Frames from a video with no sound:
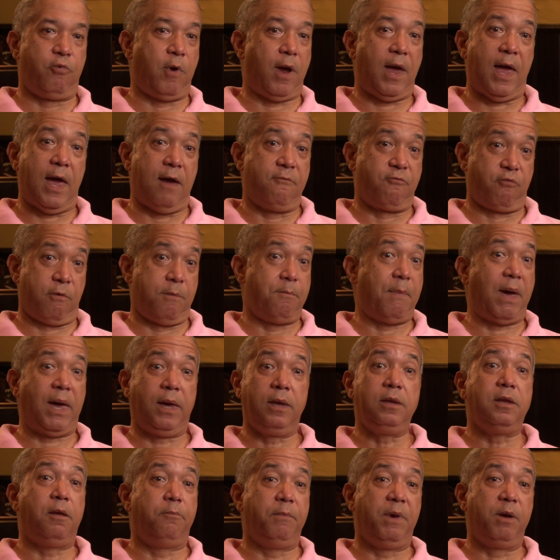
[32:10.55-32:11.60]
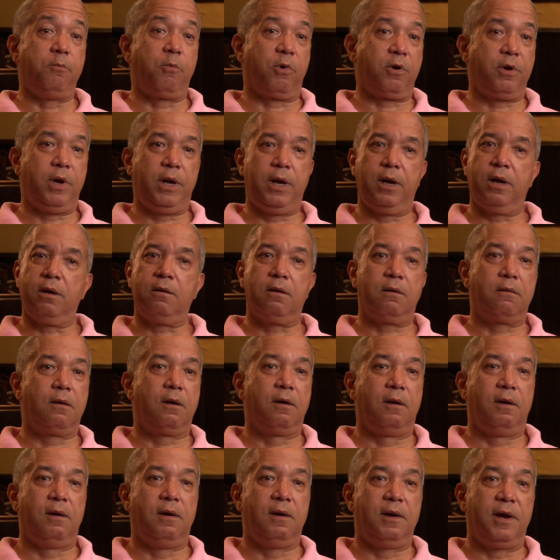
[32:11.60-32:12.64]
have remained a member here
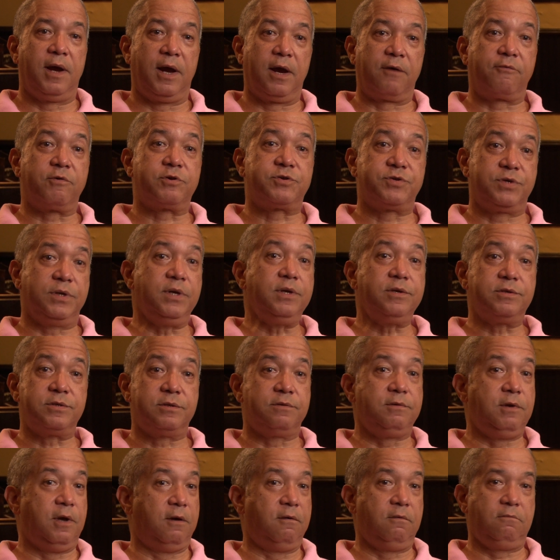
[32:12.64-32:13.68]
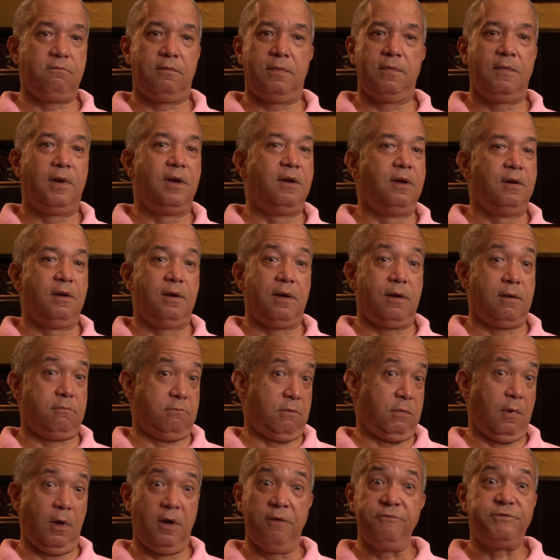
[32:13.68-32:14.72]
ever since. And
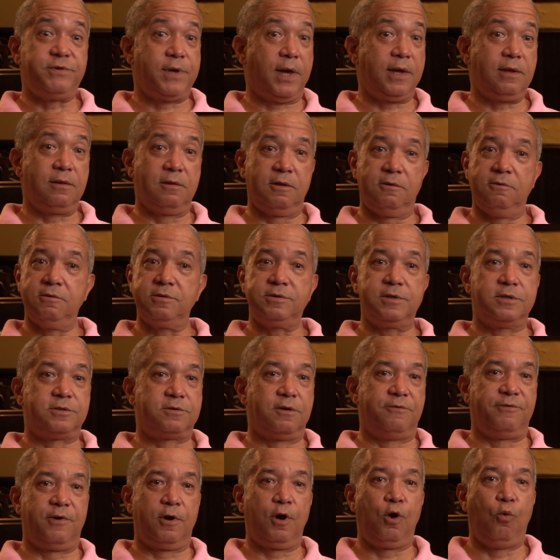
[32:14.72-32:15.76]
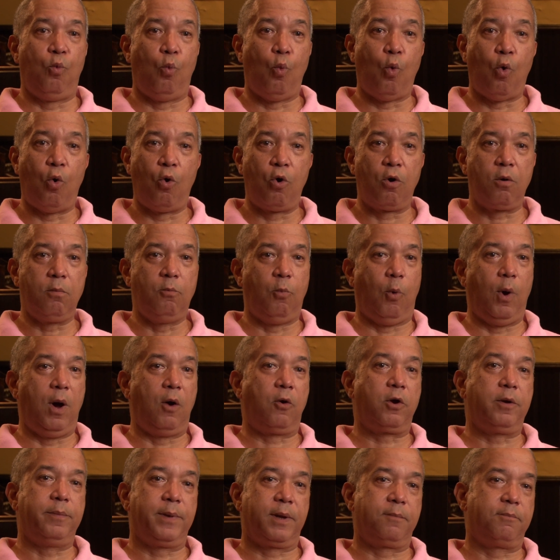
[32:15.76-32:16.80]
and love St. Luke's. It's a very warm,
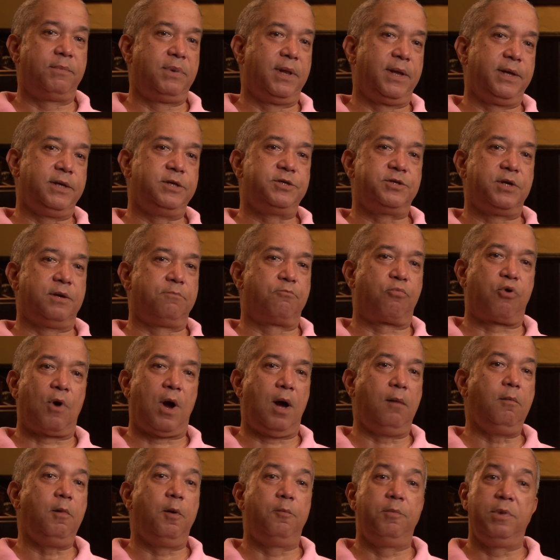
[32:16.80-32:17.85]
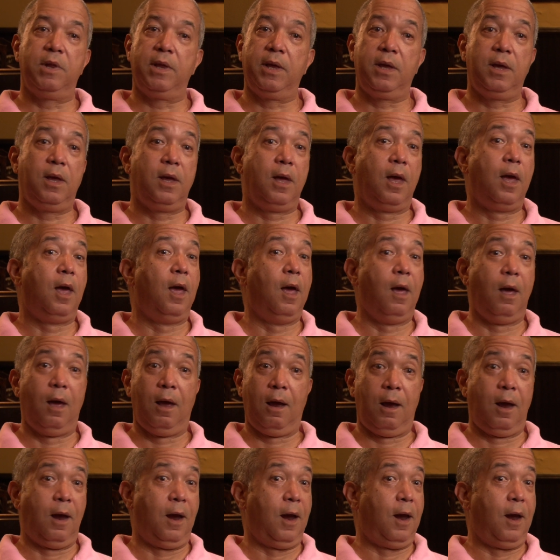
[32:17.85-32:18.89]
welcoming place, and probably
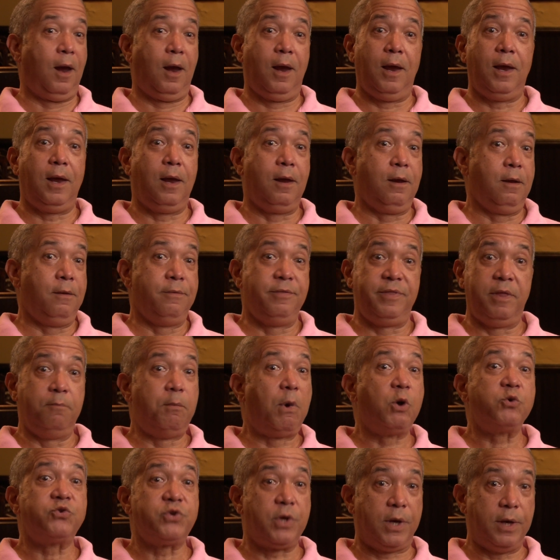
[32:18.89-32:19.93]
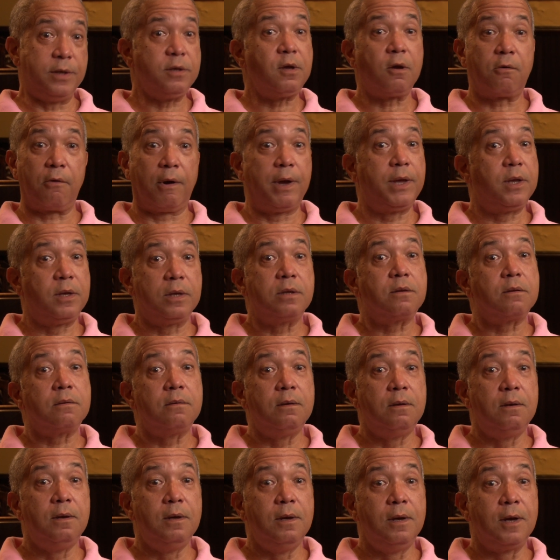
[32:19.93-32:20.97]
the most integrated
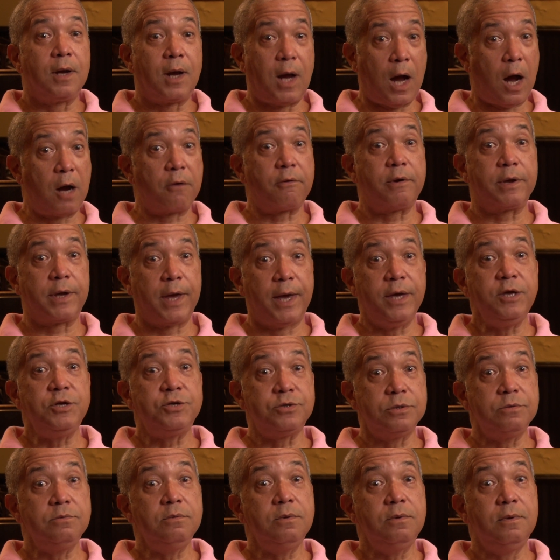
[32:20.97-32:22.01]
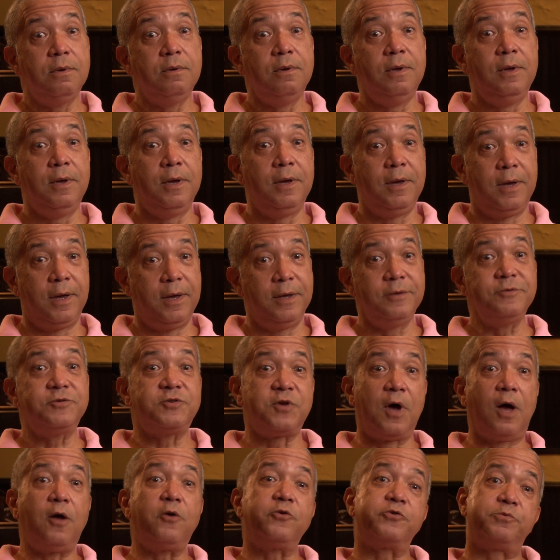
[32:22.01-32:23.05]
congregation in
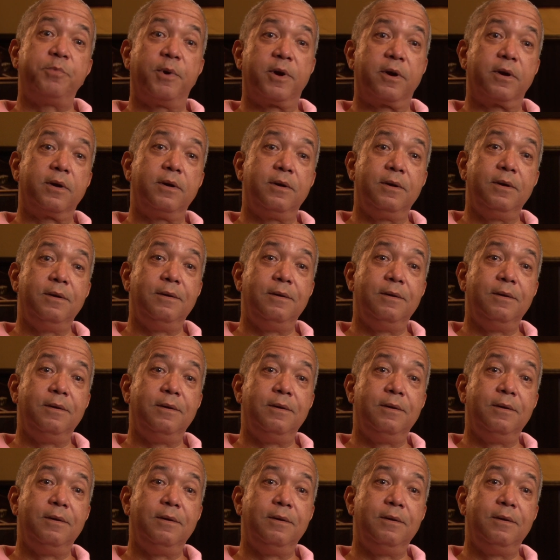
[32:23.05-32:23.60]
Salisbury,